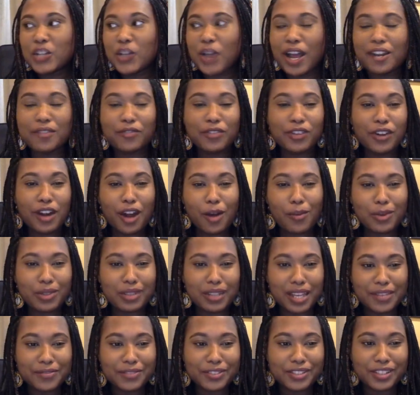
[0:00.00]
trying to figure out
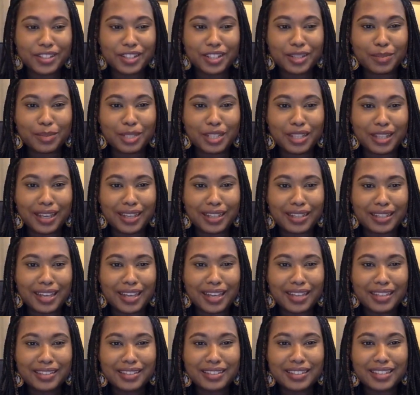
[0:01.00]
what life is going to be like
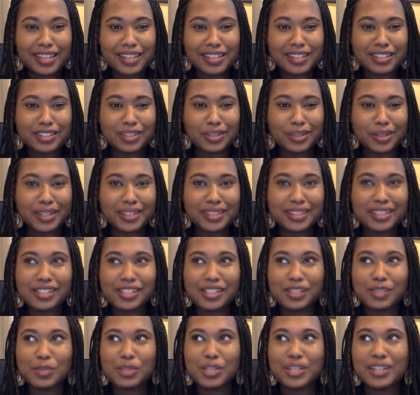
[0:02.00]
next, and it's great to
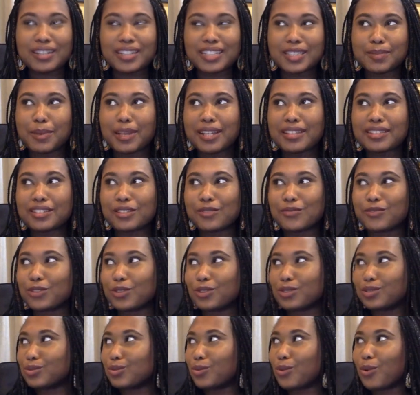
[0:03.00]
just be in a space that
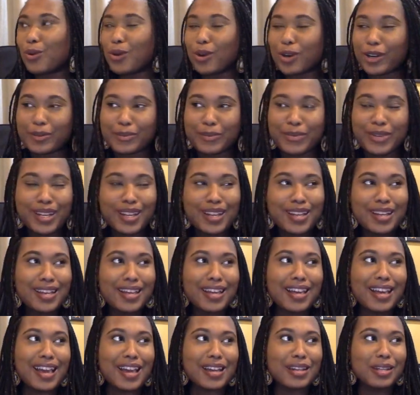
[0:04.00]
feels warm
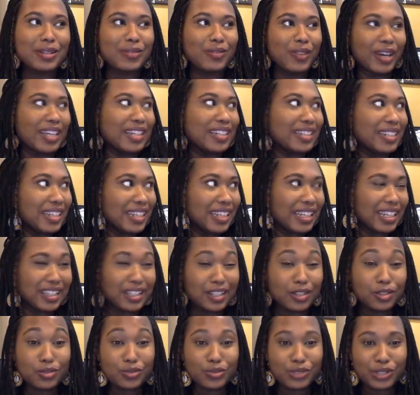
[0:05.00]
and inviting
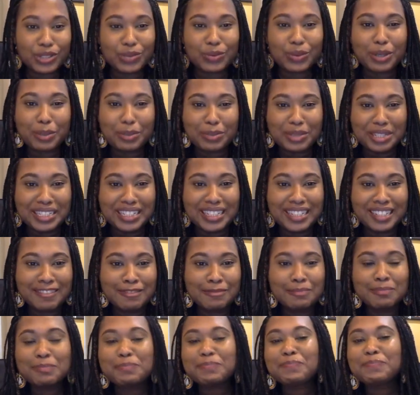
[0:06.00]
and that you really want to be
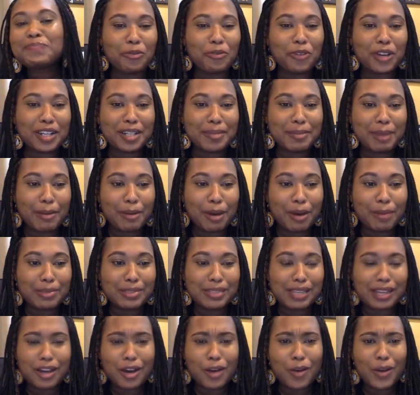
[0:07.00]
in. Funny, my mom
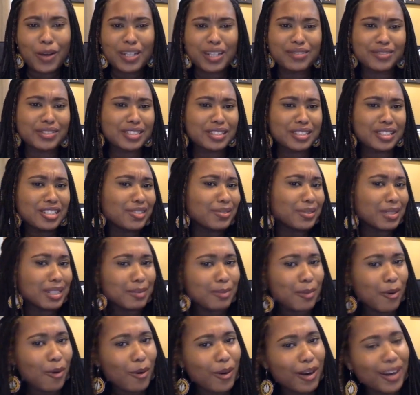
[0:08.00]
was like, "Oh, I never see you
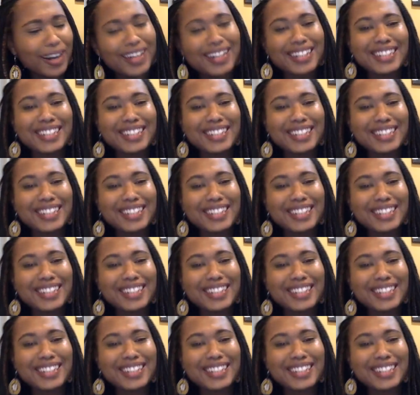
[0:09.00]
anymore,"